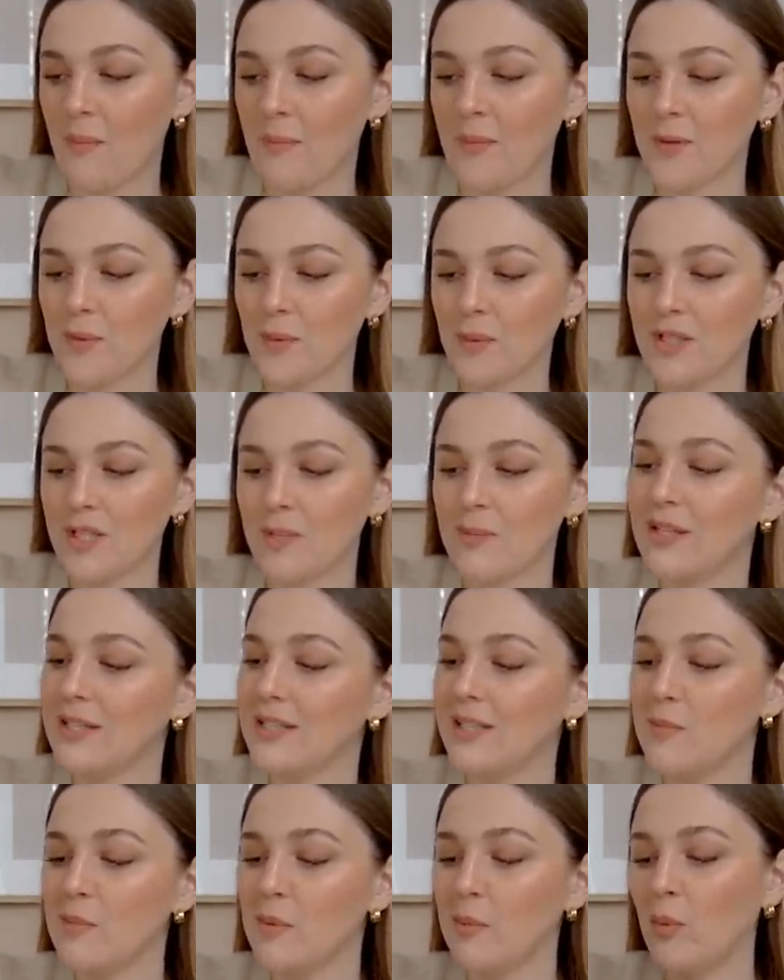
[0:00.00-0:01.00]
This one to me is
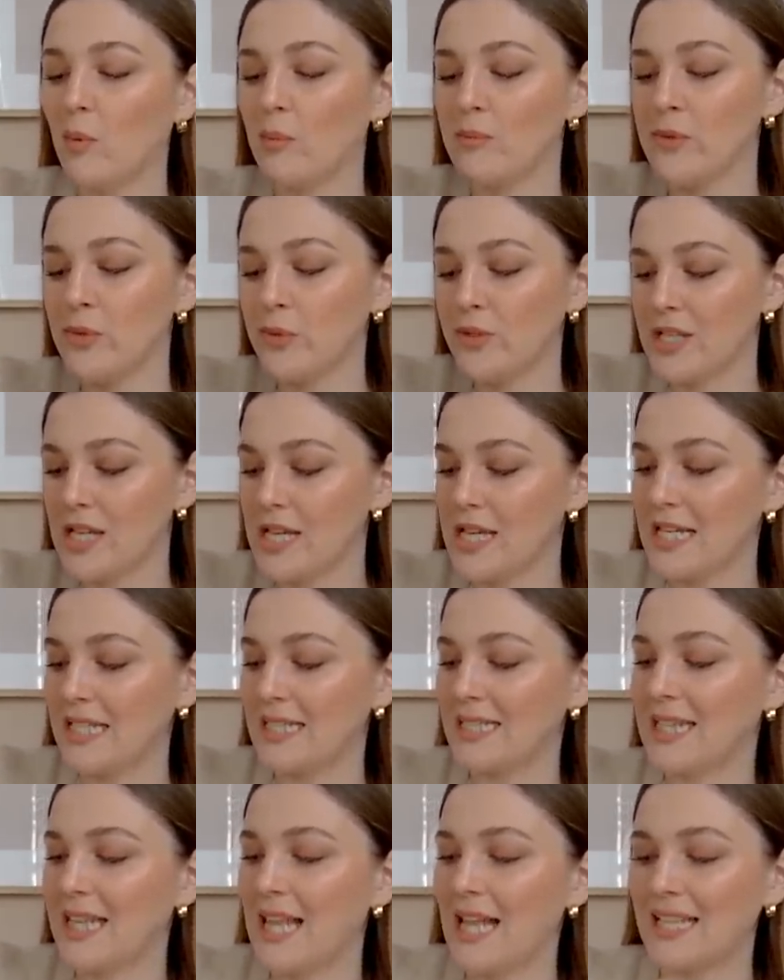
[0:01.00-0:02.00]
a little bit more muted.
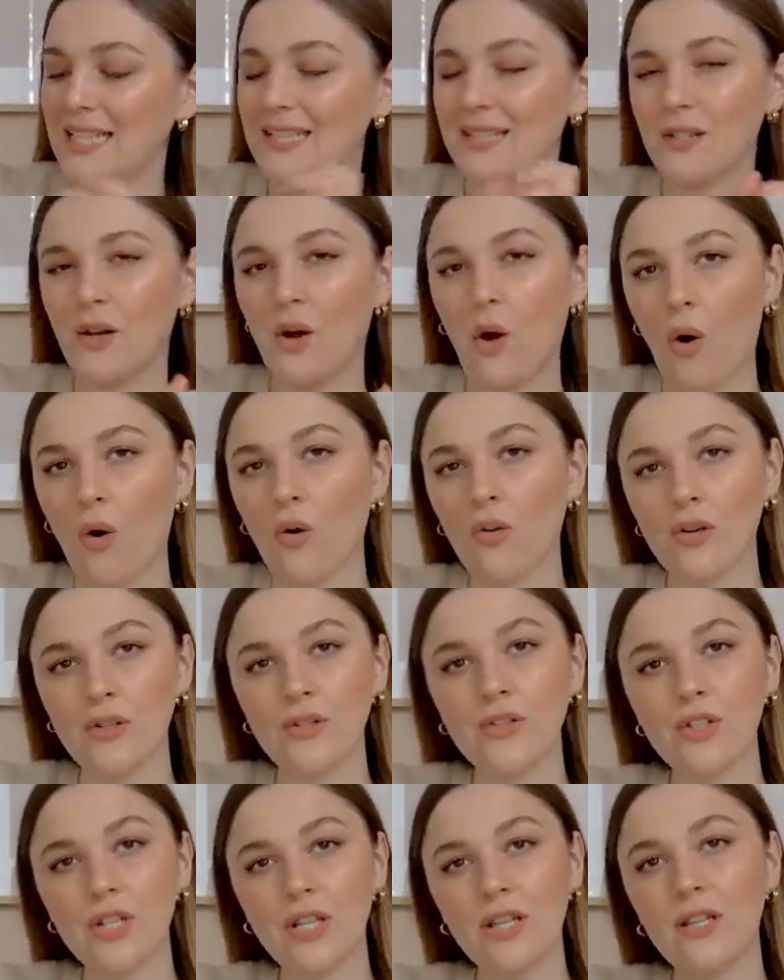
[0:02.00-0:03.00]
It's less
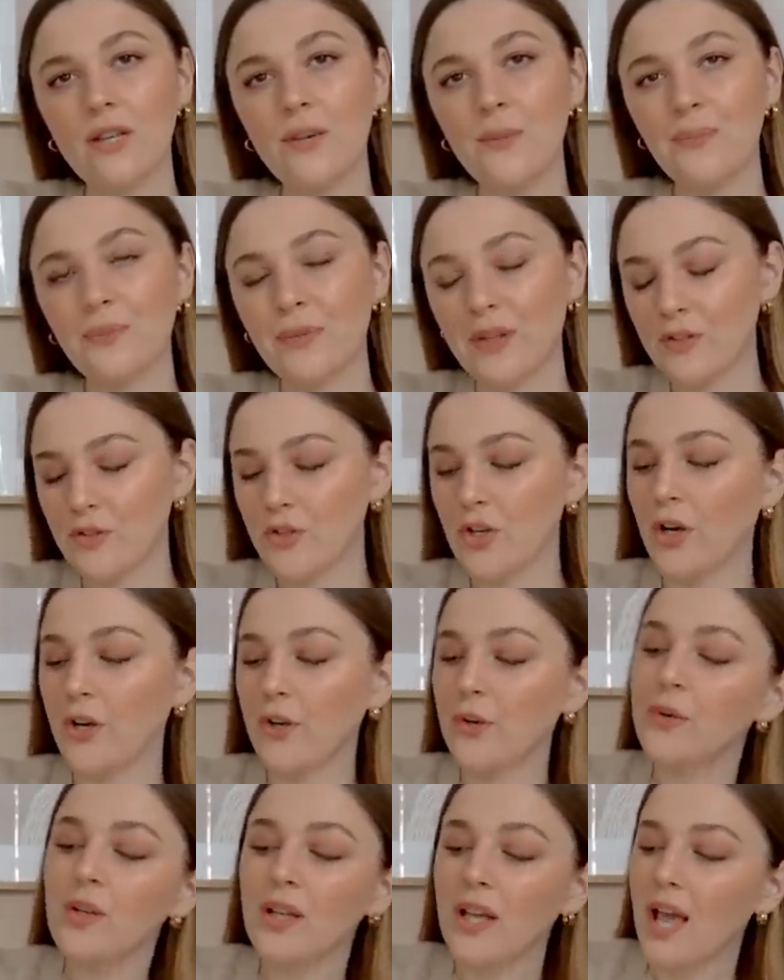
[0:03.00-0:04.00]
orangey in
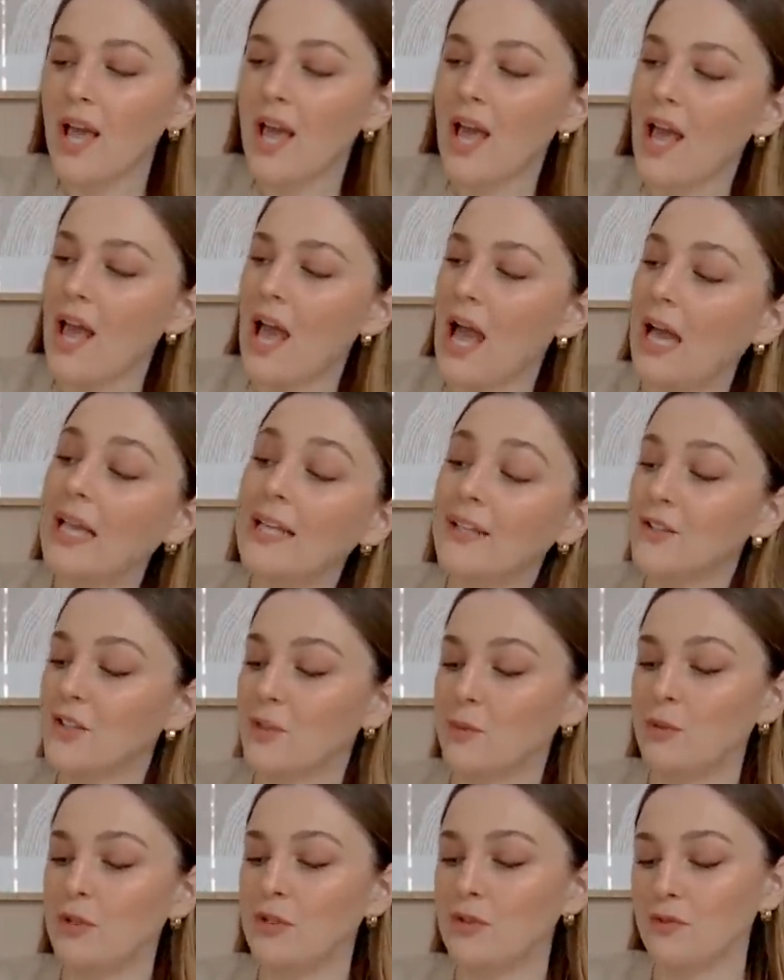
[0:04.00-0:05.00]
tone, and it's
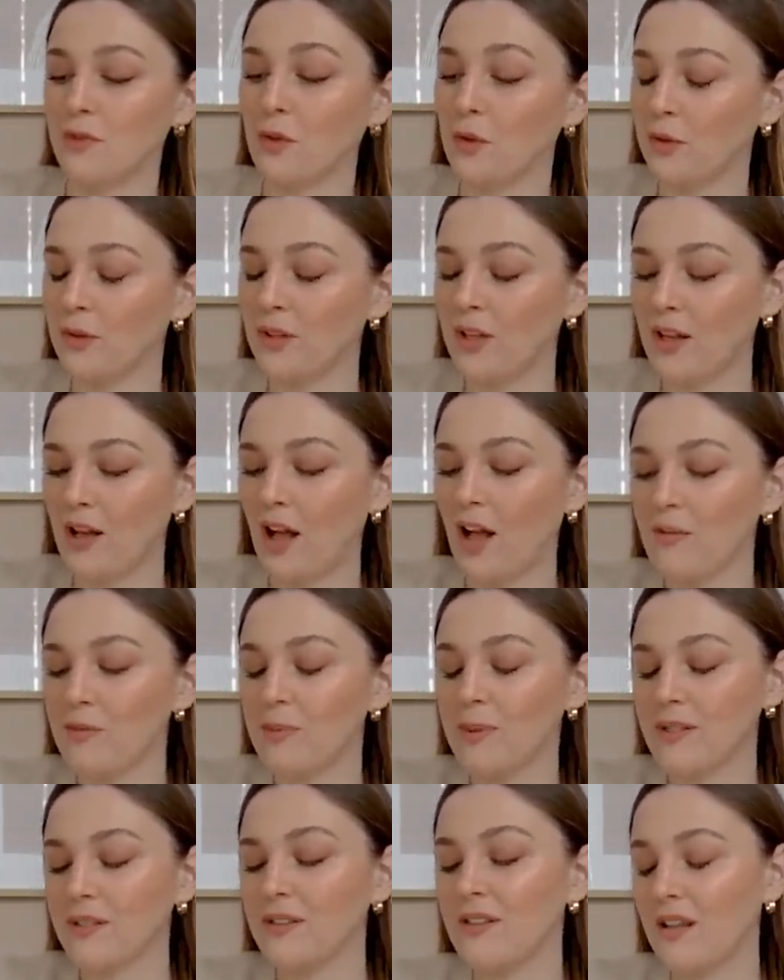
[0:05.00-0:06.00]
just beautiful. I've
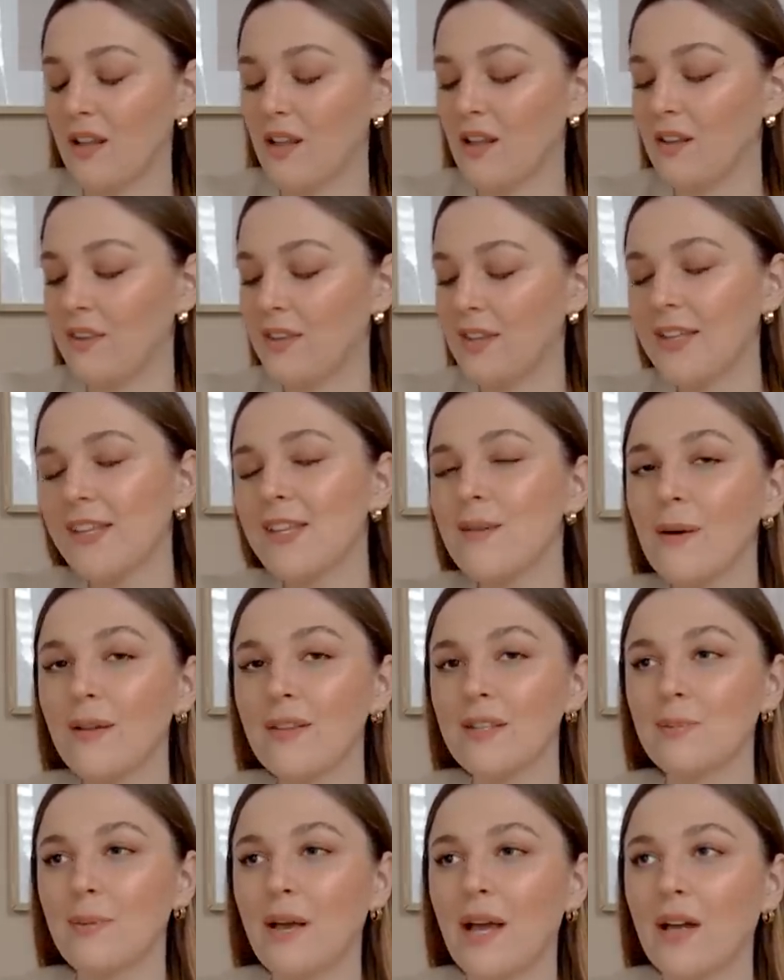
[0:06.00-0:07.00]
been thinking
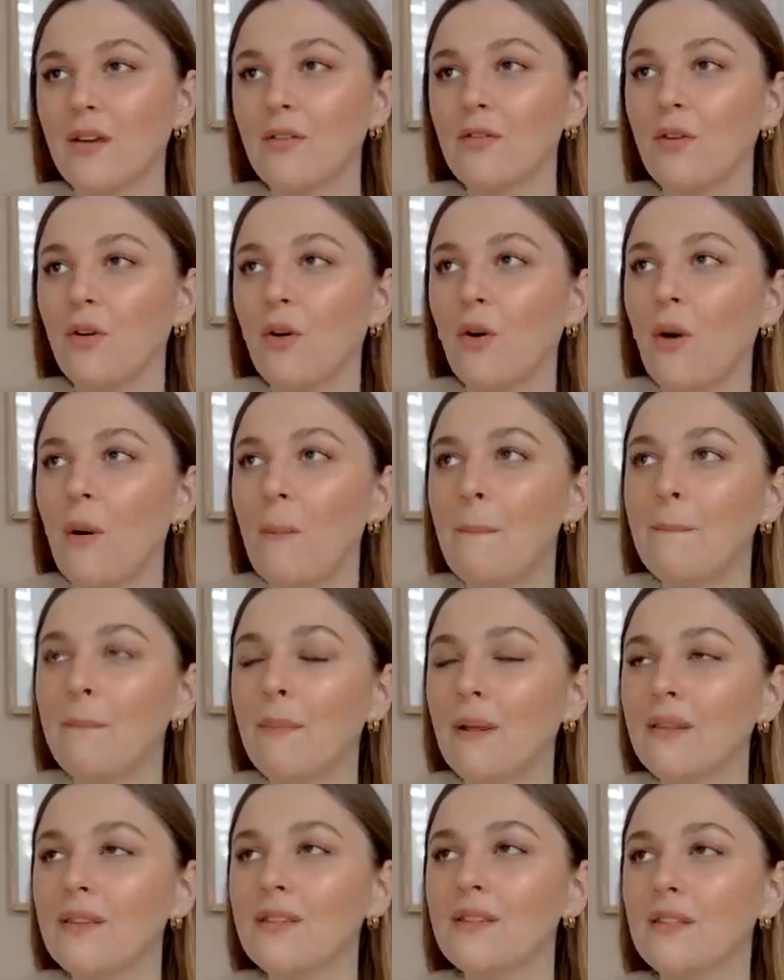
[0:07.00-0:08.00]
about this bag for
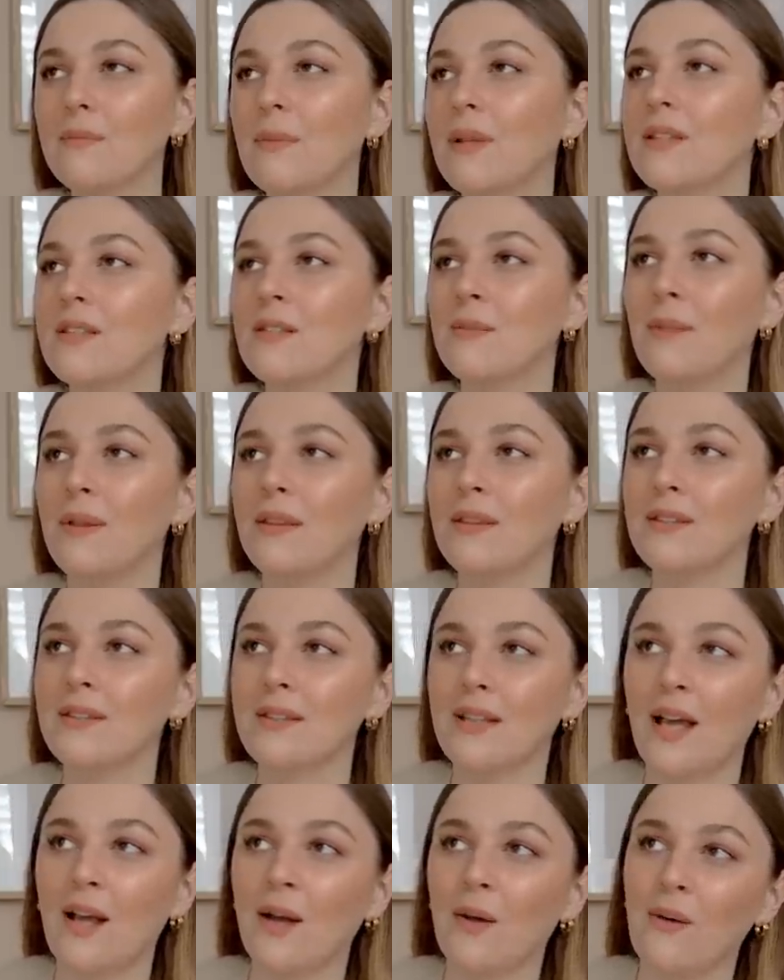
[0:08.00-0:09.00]
months and months and
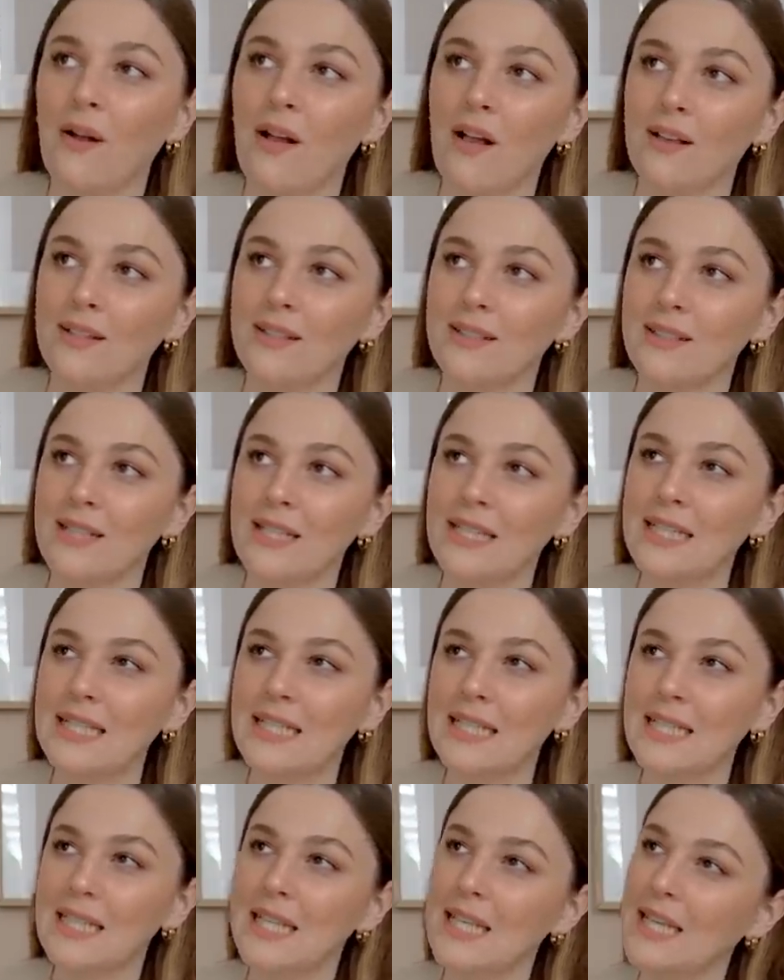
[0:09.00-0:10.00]
months now, since
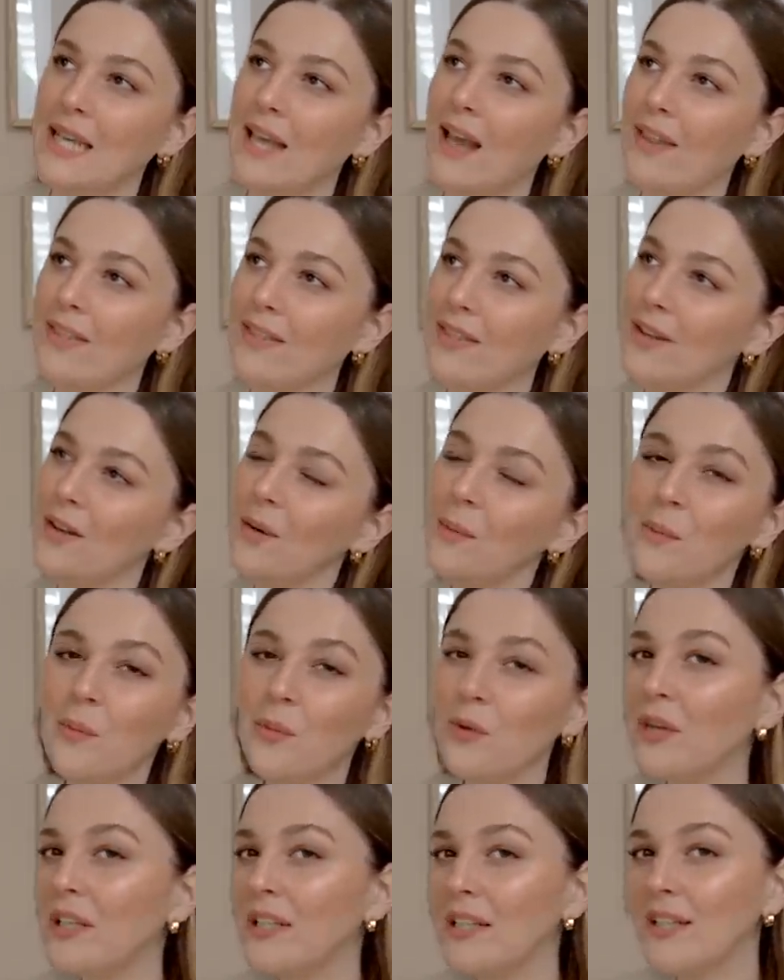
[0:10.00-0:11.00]
seeing it, I think, on
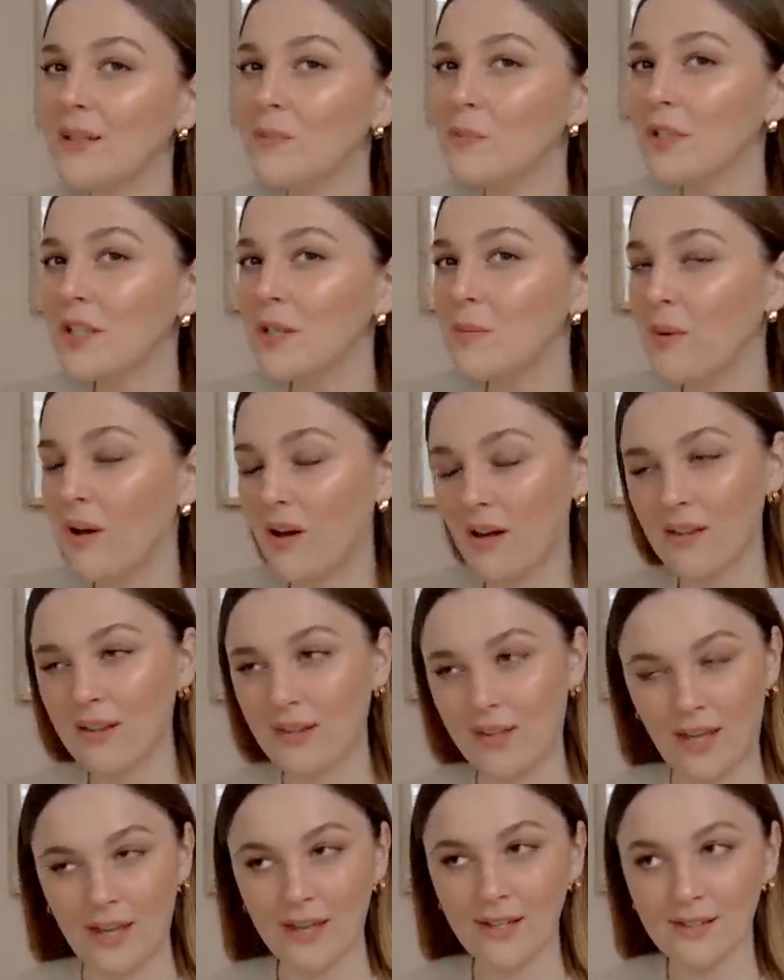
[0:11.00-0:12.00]
Brittany
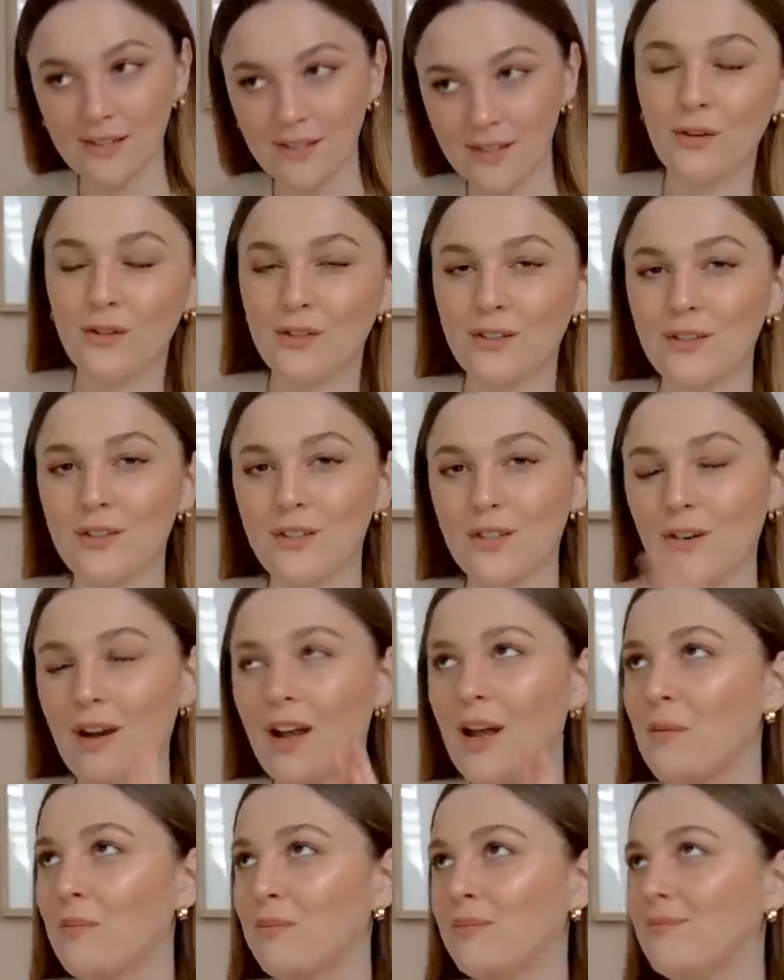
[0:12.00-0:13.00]
Bathgate, whose
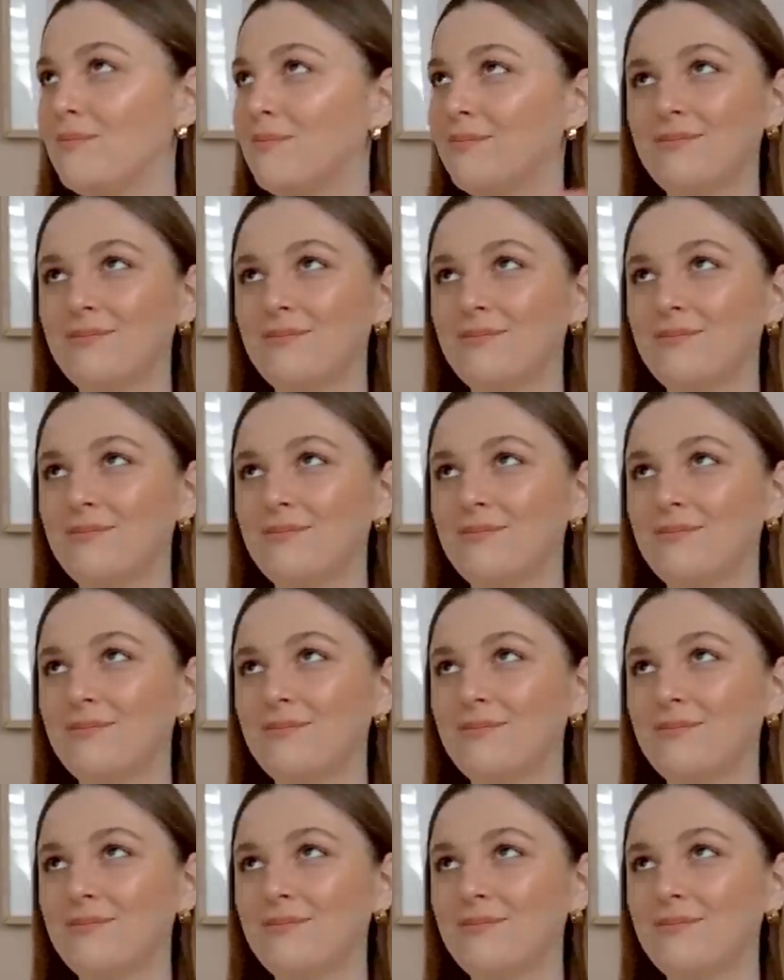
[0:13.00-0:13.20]
Instagram